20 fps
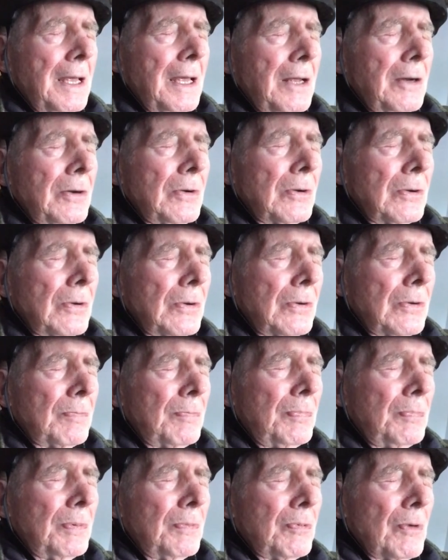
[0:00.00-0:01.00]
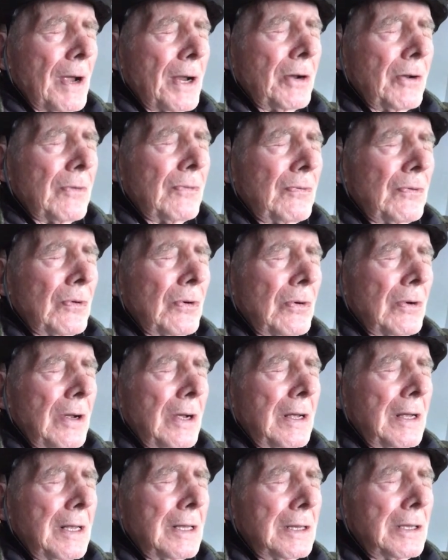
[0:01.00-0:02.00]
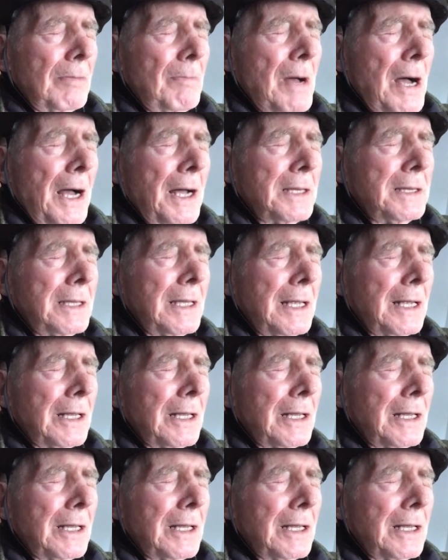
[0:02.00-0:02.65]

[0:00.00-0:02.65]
editor or writer for Le Monde,